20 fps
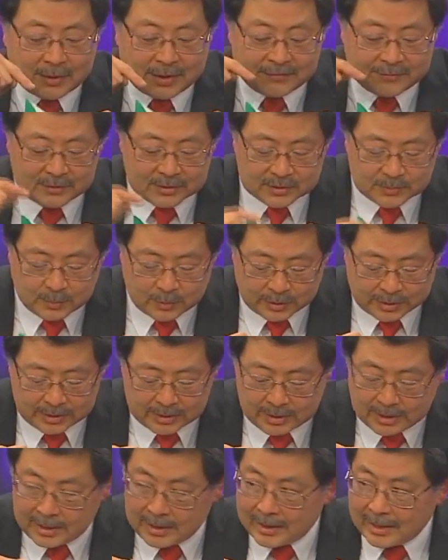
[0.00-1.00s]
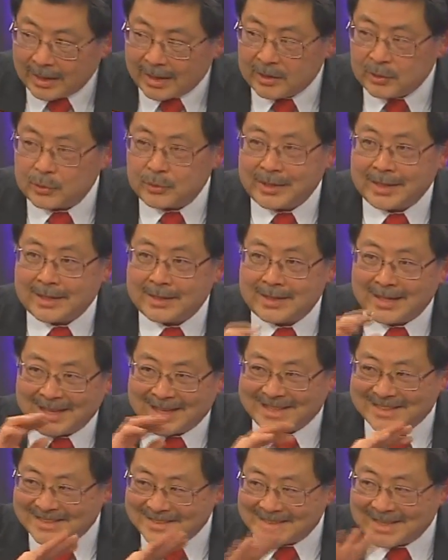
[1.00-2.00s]
reference point, and you get
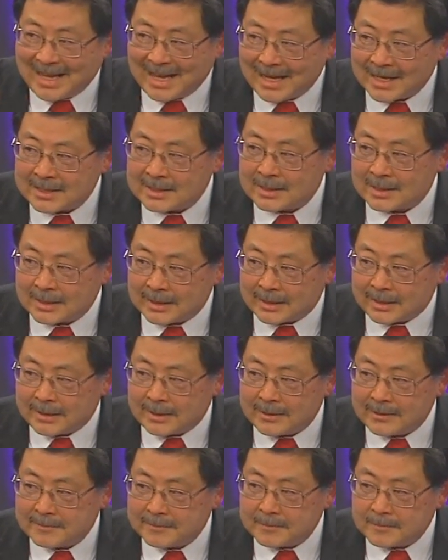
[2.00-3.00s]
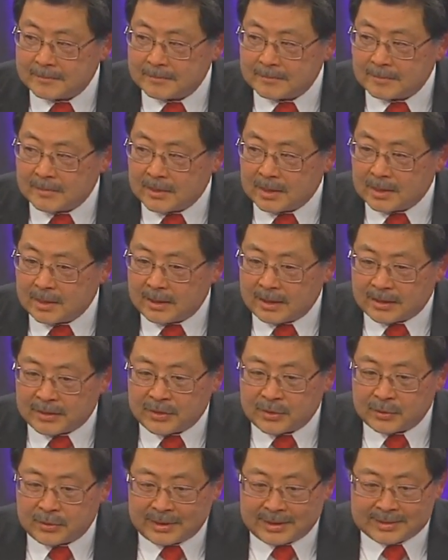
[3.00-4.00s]
exactly a
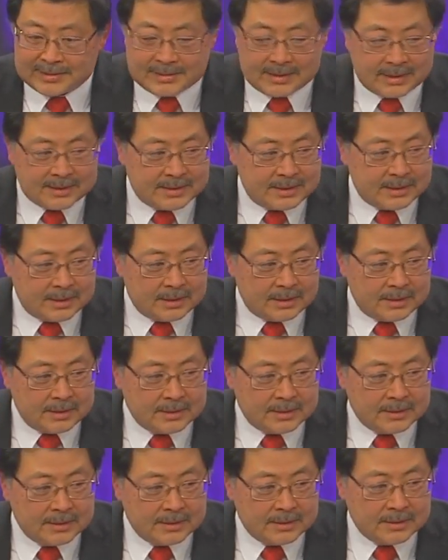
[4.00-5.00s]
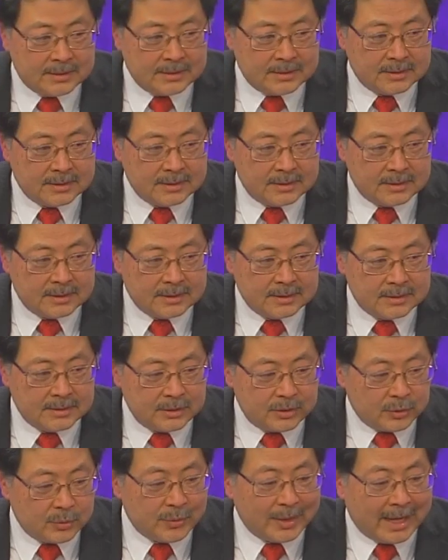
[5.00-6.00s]
30-60
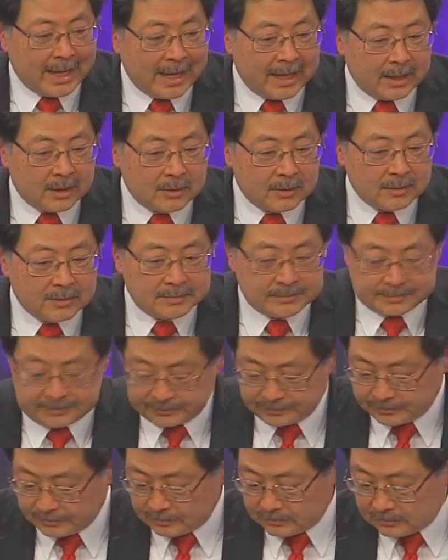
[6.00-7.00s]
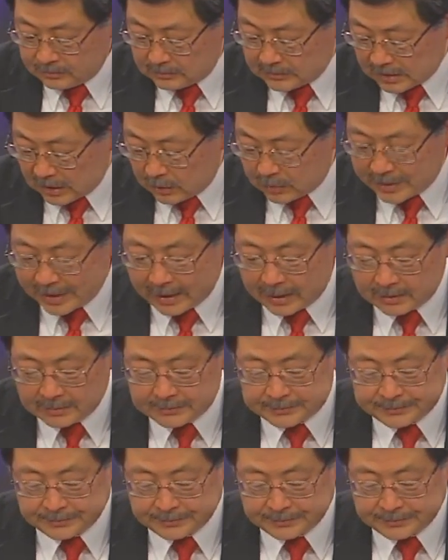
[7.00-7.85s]
degree angle. Okay,